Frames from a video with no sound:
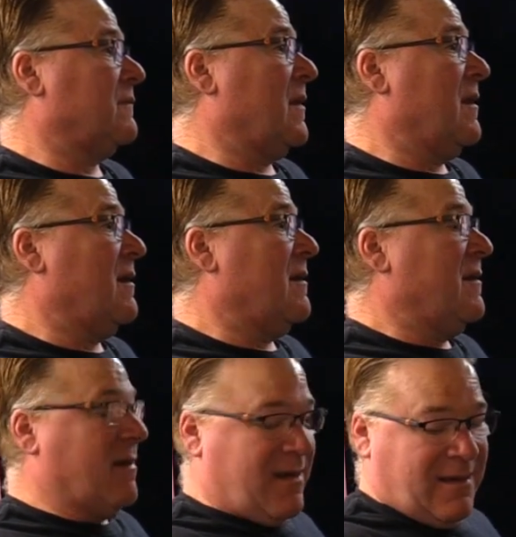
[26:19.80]
Party.
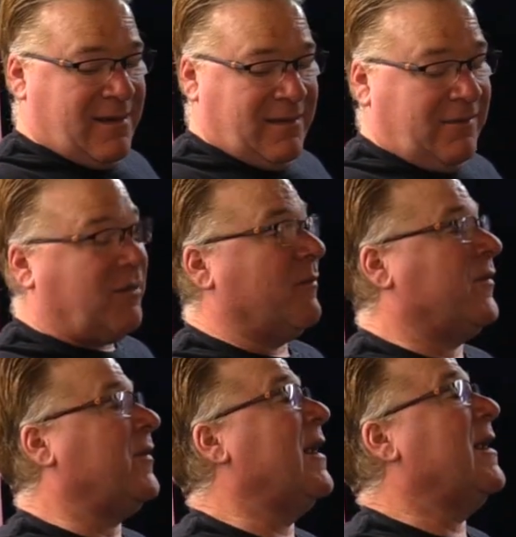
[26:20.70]
So I'm
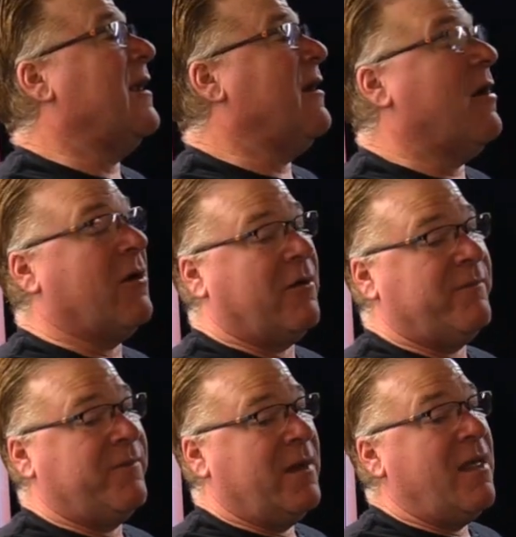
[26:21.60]
sitting at
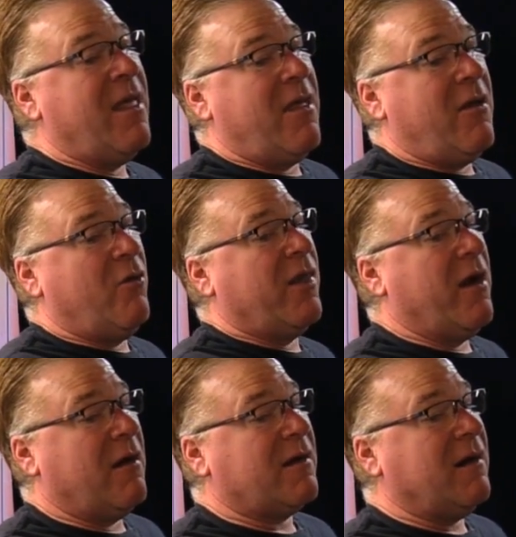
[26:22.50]
home with
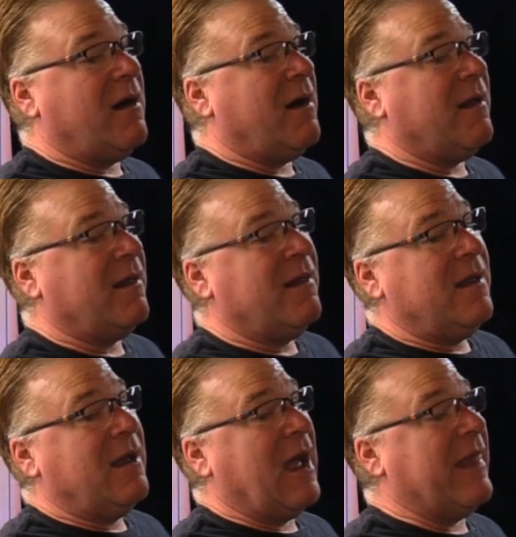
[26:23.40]
alcohol
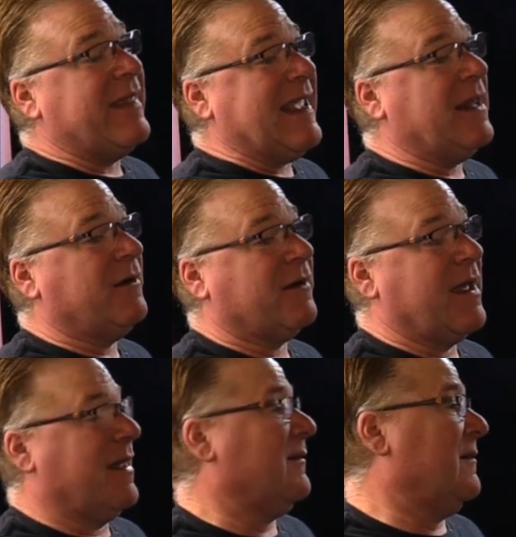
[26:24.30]
and the
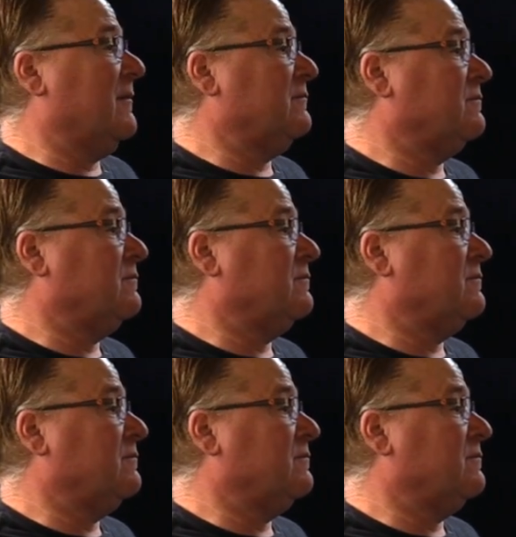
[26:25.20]
internet.